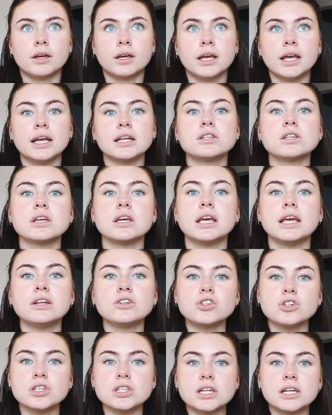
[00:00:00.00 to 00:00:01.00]
it's
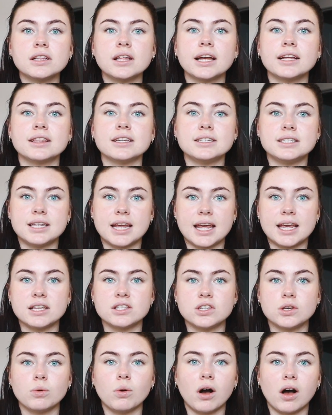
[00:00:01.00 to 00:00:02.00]
interesting, like the
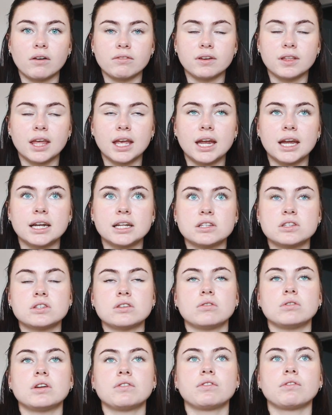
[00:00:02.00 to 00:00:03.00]
days you ovulate, and it's
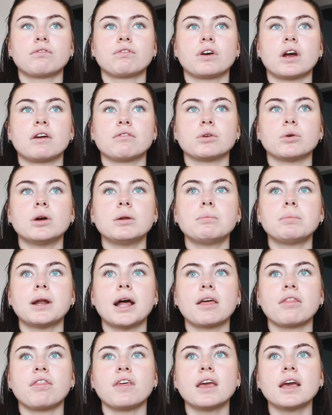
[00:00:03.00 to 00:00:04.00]
so different for everyone, but
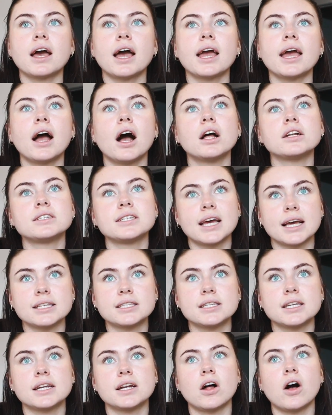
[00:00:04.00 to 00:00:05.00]
I think I
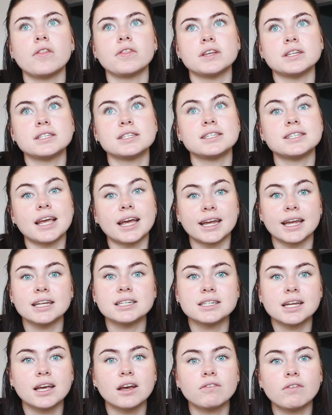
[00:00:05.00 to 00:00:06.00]
tested on the
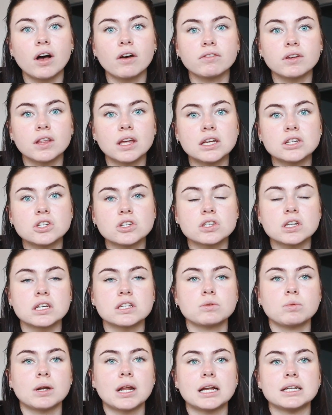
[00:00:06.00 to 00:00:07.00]
second day of ovulations,
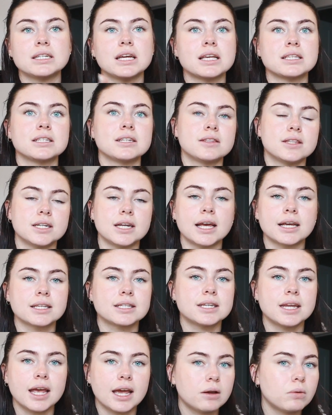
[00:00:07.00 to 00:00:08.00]
because when I tested the
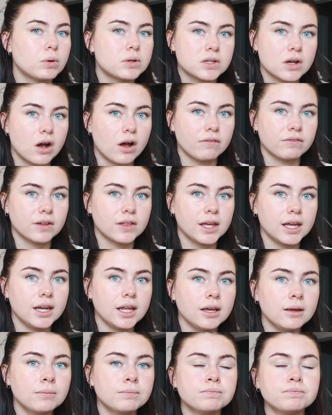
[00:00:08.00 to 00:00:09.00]
next day I wasn't
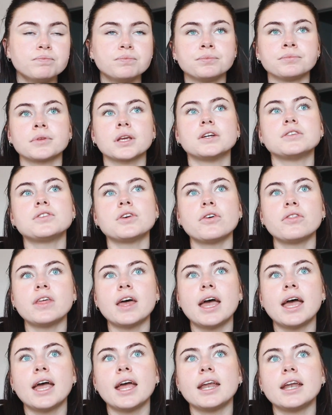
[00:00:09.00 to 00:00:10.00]
ovulating. So
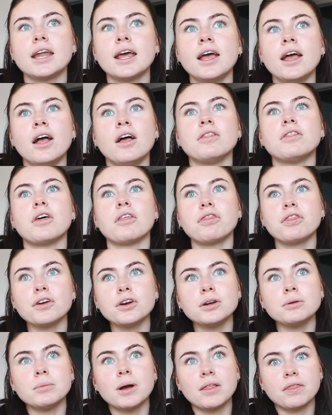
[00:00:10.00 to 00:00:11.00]
then the
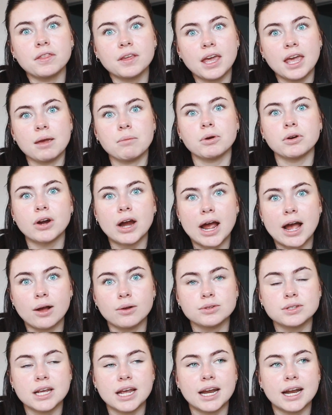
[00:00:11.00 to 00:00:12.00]
third month came
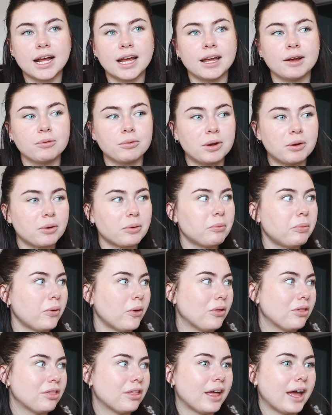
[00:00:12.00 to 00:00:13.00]
around and we were
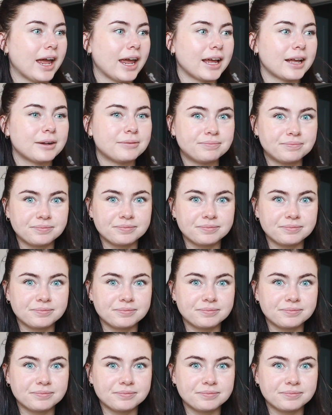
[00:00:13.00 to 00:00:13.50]
both like,